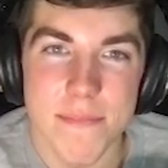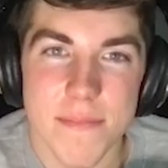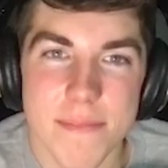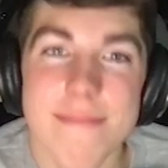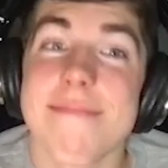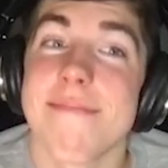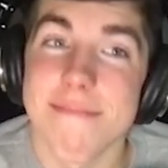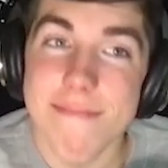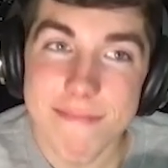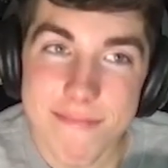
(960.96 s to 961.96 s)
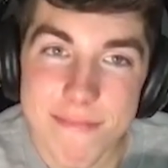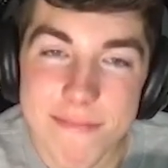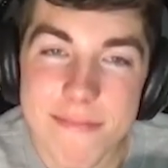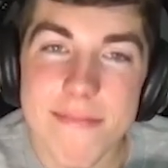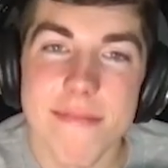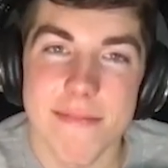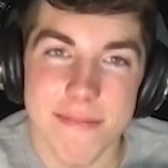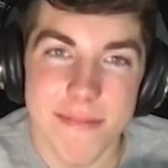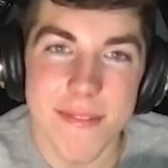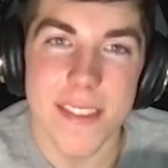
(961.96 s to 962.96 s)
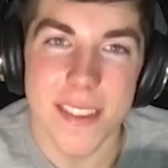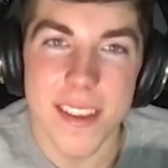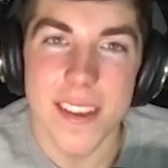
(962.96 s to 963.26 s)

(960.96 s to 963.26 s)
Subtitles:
decides to come out, Anita Morrow.